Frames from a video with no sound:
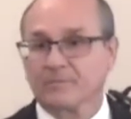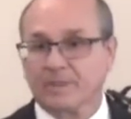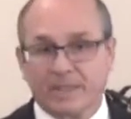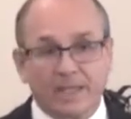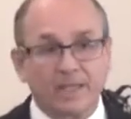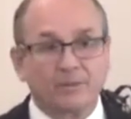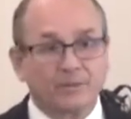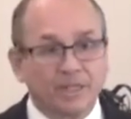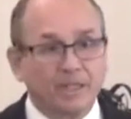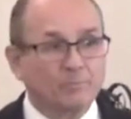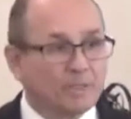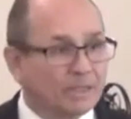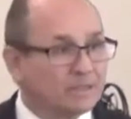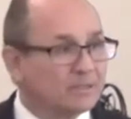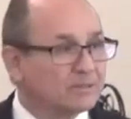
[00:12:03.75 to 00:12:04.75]
Can I hear an
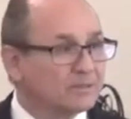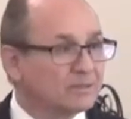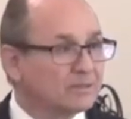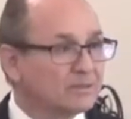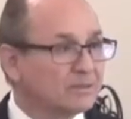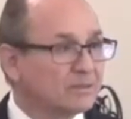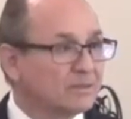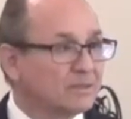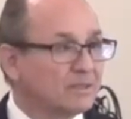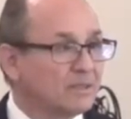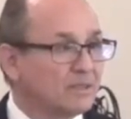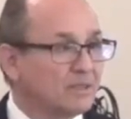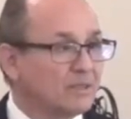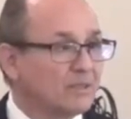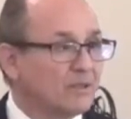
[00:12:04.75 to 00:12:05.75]
amen?
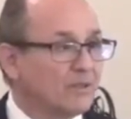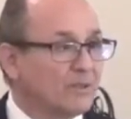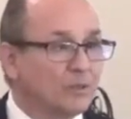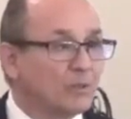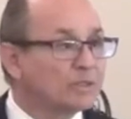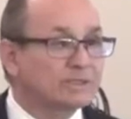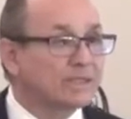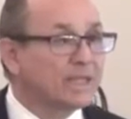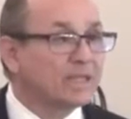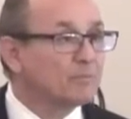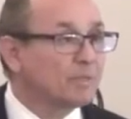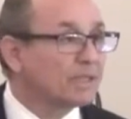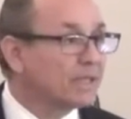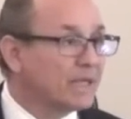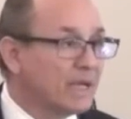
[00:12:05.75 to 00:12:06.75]
There wasn't
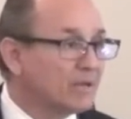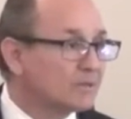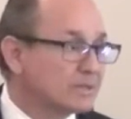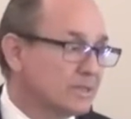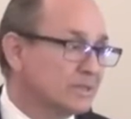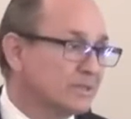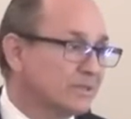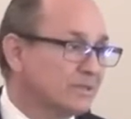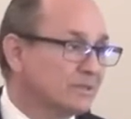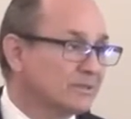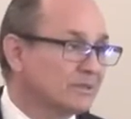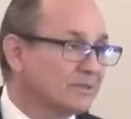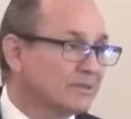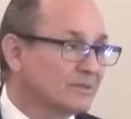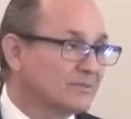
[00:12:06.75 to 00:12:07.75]
anybody else, sister.
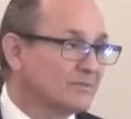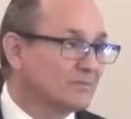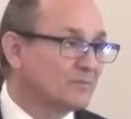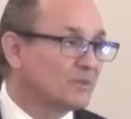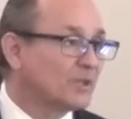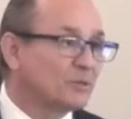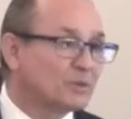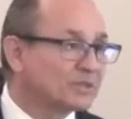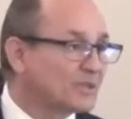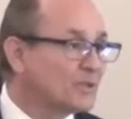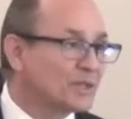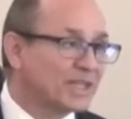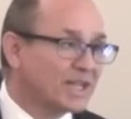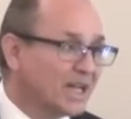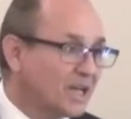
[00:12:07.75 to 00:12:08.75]
There wasn't
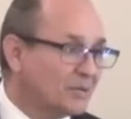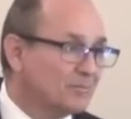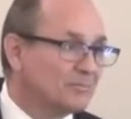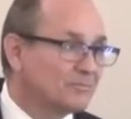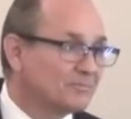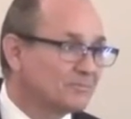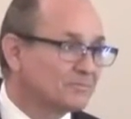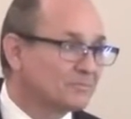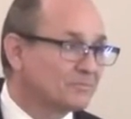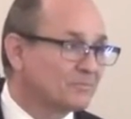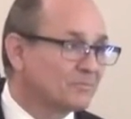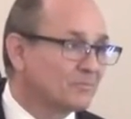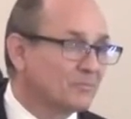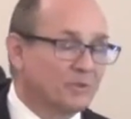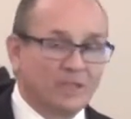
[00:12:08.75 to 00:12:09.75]
going to come.
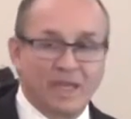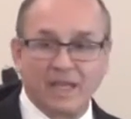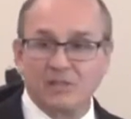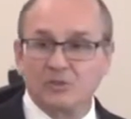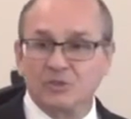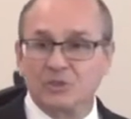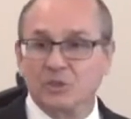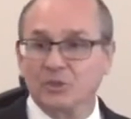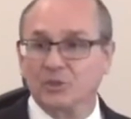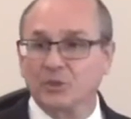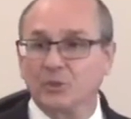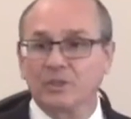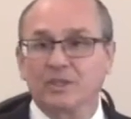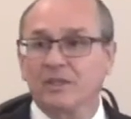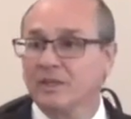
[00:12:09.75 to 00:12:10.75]
The angels couldn't
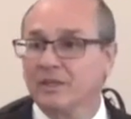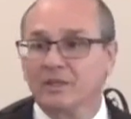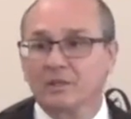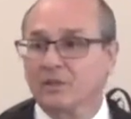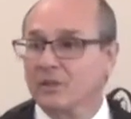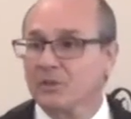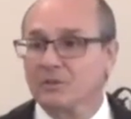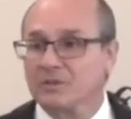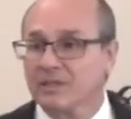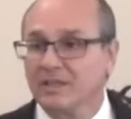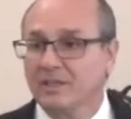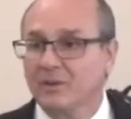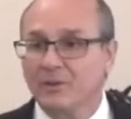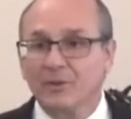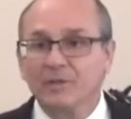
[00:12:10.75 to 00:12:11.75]
do it because
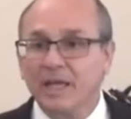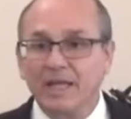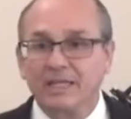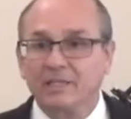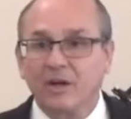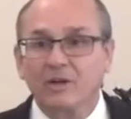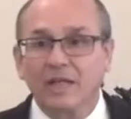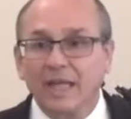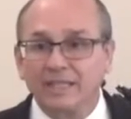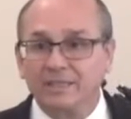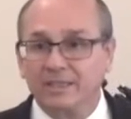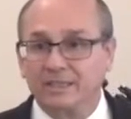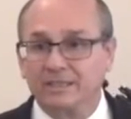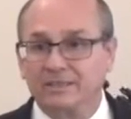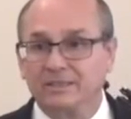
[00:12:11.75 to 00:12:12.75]
they're not in our
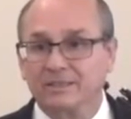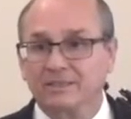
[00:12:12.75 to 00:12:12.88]
likeness.